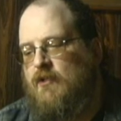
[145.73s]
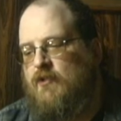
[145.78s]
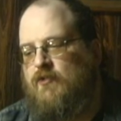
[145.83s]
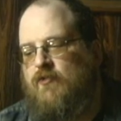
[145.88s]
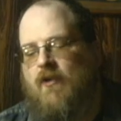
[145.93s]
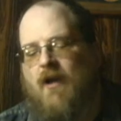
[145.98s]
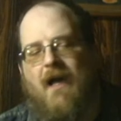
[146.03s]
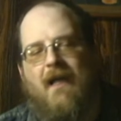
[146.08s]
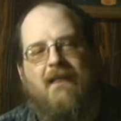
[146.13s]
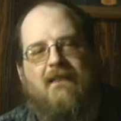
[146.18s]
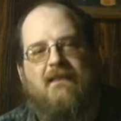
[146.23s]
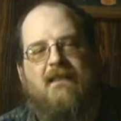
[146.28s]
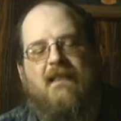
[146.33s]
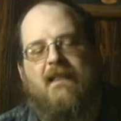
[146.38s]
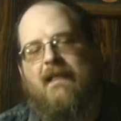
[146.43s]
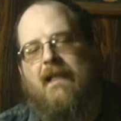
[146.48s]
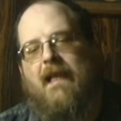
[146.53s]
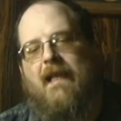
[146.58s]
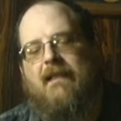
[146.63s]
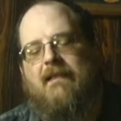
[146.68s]
try to
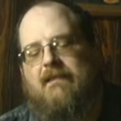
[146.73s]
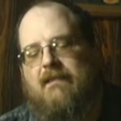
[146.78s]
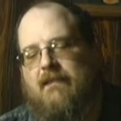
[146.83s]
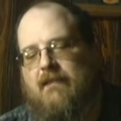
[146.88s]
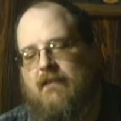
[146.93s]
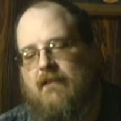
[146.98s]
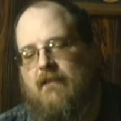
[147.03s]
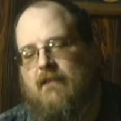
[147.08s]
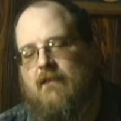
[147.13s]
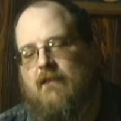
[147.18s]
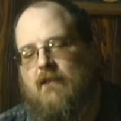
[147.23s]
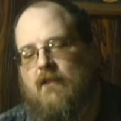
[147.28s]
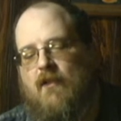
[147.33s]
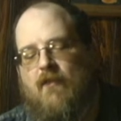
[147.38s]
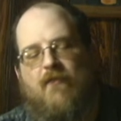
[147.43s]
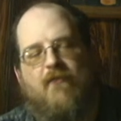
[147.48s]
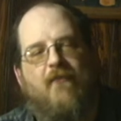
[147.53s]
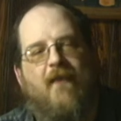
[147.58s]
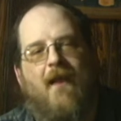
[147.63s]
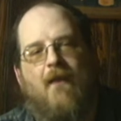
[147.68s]
get your
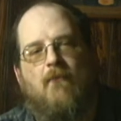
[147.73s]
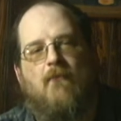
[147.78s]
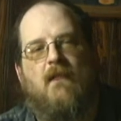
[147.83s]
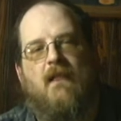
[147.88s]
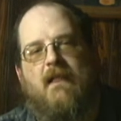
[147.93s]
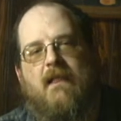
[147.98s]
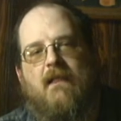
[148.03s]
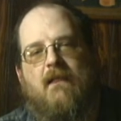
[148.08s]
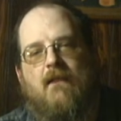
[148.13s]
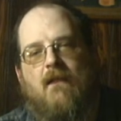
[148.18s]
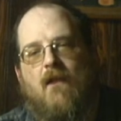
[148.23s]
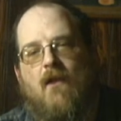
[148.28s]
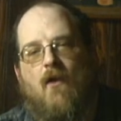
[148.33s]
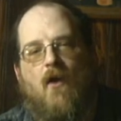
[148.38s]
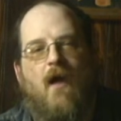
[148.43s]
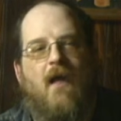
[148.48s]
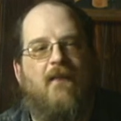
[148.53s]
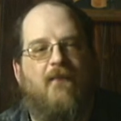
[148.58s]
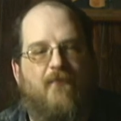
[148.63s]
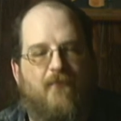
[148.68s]
family
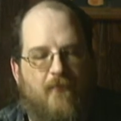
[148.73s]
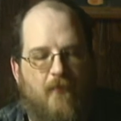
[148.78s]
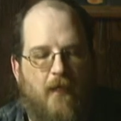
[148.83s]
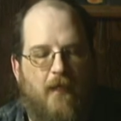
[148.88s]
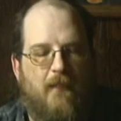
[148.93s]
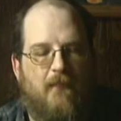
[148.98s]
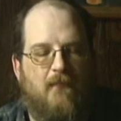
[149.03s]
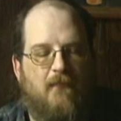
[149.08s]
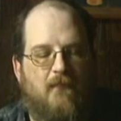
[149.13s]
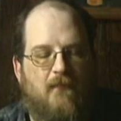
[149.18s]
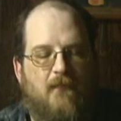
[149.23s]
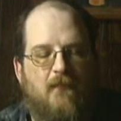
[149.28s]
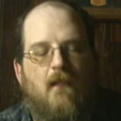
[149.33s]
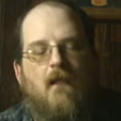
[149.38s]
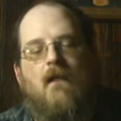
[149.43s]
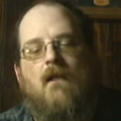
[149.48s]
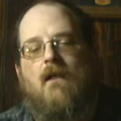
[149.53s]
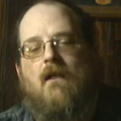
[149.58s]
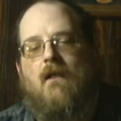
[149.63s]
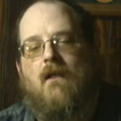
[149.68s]
and friends
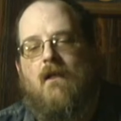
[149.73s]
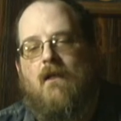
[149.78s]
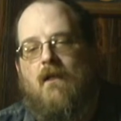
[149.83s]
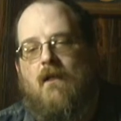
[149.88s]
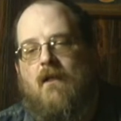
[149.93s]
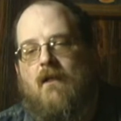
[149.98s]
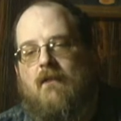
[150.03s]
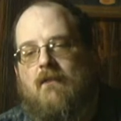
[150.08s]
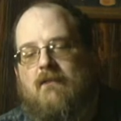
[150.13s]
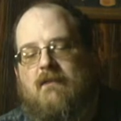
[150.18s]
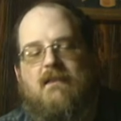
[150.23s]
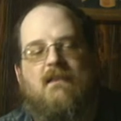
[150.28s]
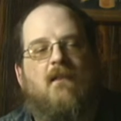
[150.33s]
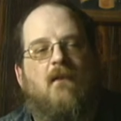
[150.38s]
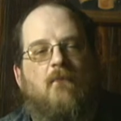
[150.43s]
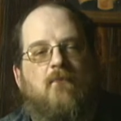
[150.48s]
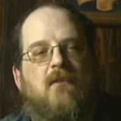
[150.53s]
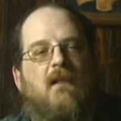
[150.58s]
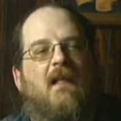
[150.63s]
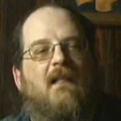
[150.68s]

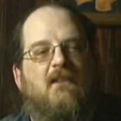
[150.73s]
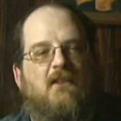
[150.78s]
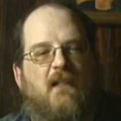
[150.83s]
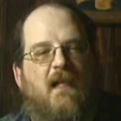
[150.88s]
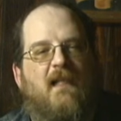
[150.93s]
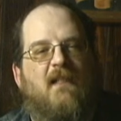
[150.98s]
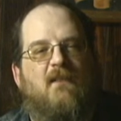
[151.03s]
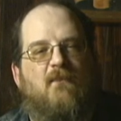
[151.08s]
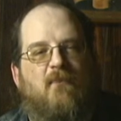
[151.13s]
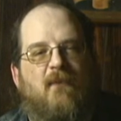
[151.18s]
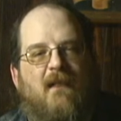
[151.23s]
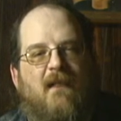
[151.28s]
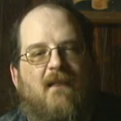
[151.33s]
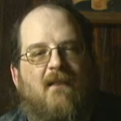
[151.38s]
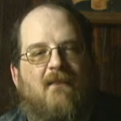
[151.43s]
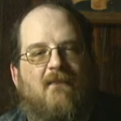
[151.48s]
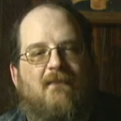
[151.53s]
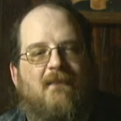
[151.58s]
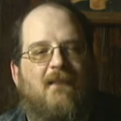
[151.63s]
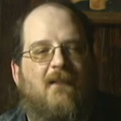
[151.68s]
to play Shakespeare.
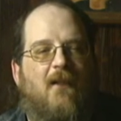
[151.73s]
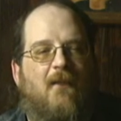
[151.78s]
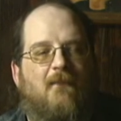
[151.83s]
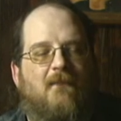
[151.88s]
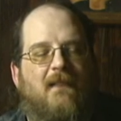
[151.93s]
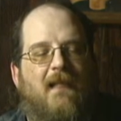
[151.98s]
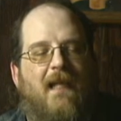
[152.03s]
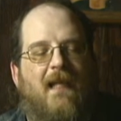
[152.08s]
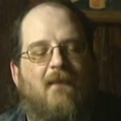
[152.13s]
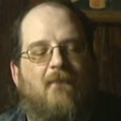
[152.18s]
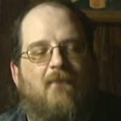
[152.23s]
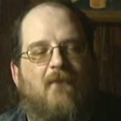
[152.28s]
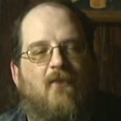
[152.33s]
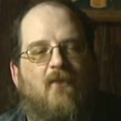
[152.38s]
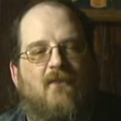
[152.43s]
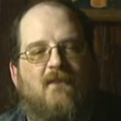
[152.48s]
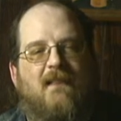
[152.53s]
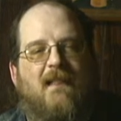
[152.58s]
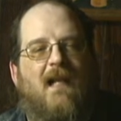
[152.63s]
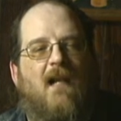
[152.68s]
You know what I'm saying?
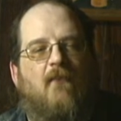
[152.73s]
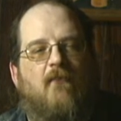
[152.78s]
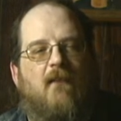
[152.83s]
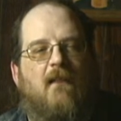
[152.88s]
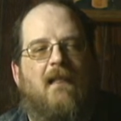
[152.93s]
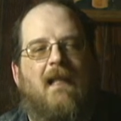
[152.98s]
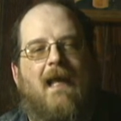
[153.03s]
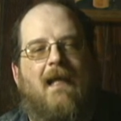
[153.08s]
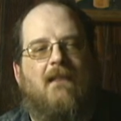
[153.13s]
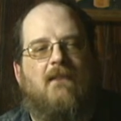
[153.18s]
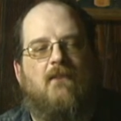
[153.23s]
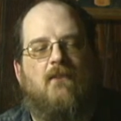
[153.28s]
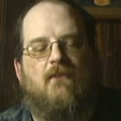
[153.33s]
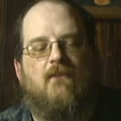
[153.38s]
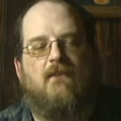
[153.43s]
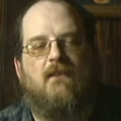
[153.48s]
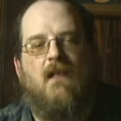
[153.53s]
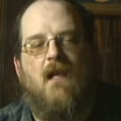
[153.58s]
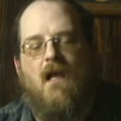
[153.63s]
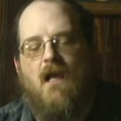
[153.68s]
Because they're not real
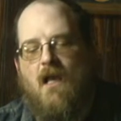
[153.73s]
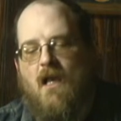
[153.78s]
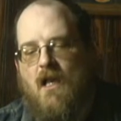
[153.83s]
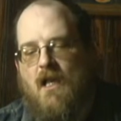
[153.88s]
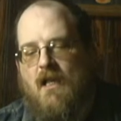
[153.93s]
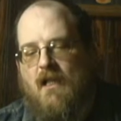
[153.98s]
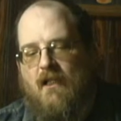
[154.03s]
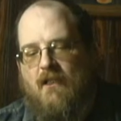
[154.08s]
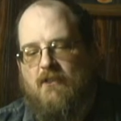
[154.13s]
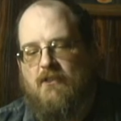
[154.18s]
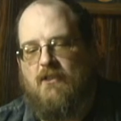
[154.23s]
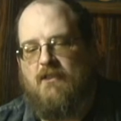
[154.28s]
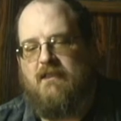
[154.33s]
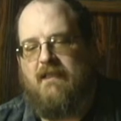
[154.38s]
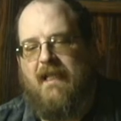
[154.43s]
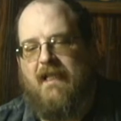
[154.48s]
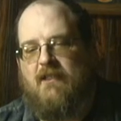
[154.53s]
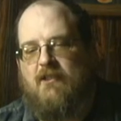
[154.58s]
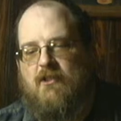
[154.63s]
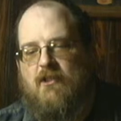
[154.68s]
actors.
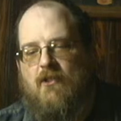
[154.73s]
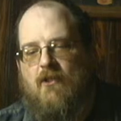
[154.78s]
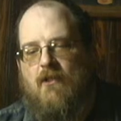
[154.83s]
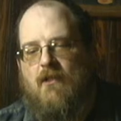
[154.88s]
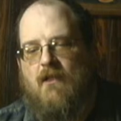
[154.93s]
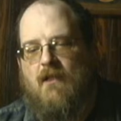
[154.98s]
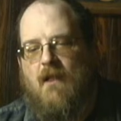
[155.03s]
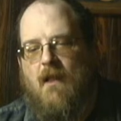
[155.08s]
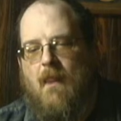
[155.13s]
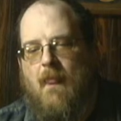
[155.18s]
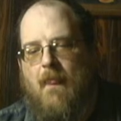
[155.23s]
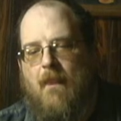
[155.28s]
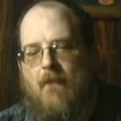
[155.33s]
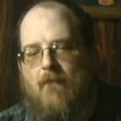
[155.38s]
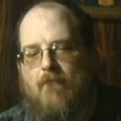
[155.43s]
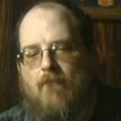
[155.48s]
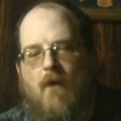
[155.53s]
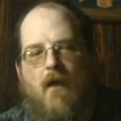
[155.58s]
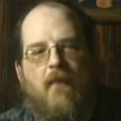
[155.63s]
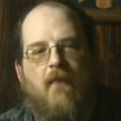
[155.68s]
Just get your
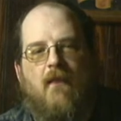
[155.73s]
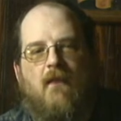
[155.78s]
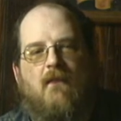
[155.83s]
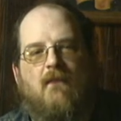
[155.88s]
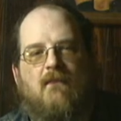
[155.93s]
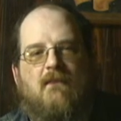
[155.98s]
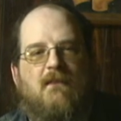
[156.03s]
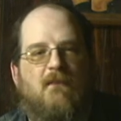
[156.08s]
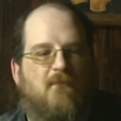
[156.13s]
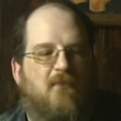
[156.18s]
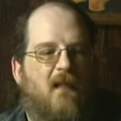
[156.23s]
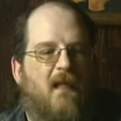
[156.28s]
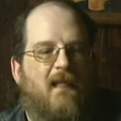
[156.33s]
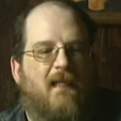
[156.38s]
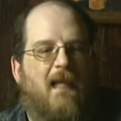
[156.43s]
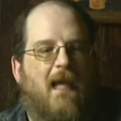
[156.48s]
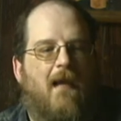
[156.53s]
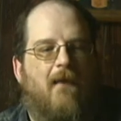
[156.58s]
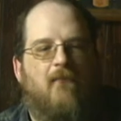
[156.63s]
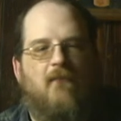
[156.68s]
mother to play a
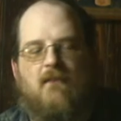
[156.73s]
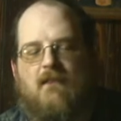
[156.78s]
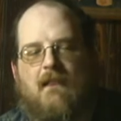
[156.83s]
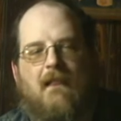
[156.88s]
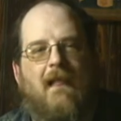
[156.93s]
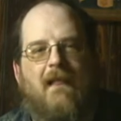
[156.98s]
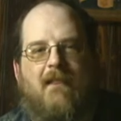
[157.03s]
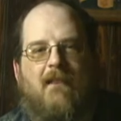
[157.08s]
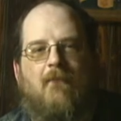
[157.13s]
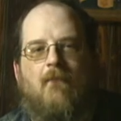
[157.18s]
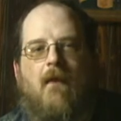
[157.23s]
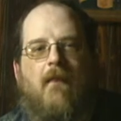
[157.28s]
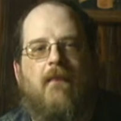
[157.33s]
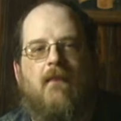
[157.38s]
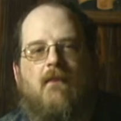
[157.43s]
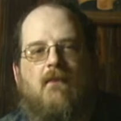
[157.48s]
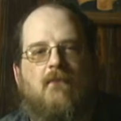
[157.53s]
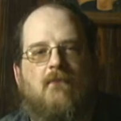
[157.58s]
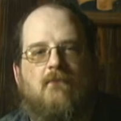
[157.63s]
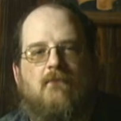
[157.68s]
character like your
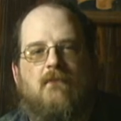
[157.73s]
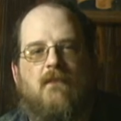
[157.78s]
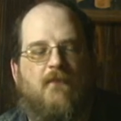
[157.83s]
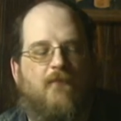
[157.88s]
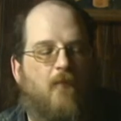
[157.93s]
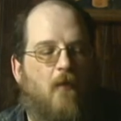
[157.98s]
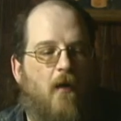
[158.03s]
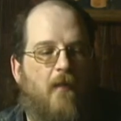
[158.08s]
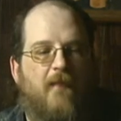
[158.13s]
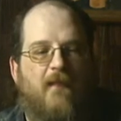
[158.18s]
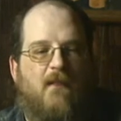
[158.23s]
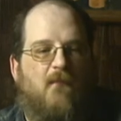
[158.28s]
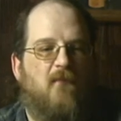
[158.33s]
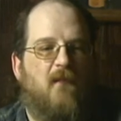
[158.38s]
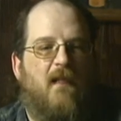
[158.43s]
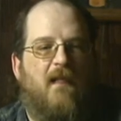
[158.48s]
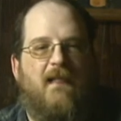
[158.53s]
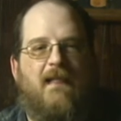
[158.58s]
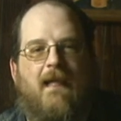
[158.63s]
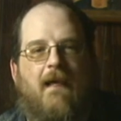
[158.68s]
mother. Your father to
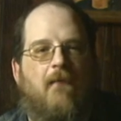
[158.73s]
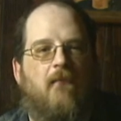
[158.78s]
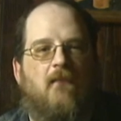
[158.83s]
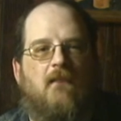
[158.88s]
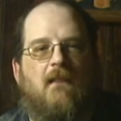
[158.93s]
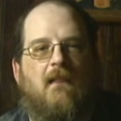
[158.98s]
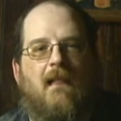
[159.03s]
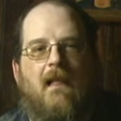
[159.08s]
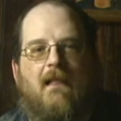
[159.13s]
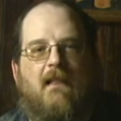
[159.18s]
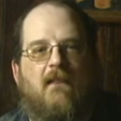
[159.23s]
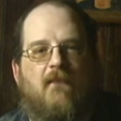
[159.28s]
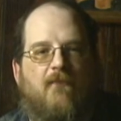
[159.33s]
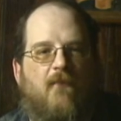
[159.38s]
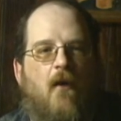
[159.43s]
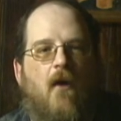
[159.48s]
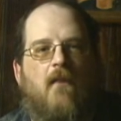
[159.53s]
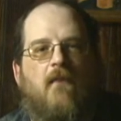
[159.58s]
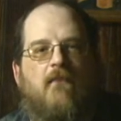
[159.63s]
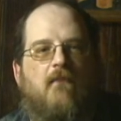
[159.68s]
play a character like your
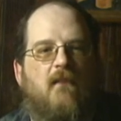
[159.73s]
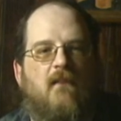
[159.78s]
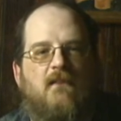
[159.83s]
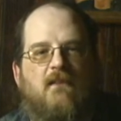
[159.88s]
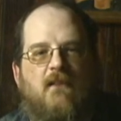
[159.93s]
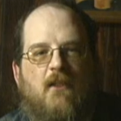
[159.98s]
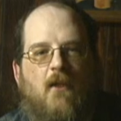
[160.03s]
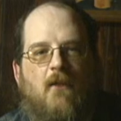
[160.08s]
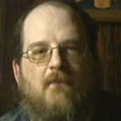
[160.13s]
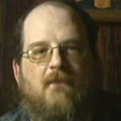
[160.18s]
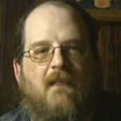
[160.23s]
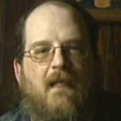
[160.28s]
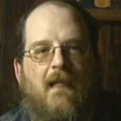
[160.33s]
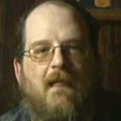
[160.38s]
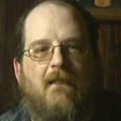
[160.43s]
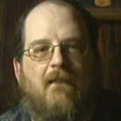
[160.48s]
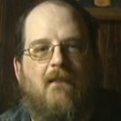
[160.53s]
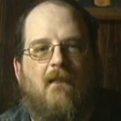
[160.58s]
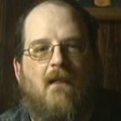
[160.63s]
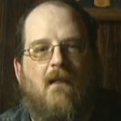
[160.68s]
father is. You know what
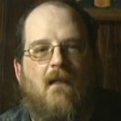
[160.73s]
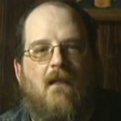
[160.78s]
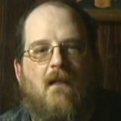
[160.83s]
I'm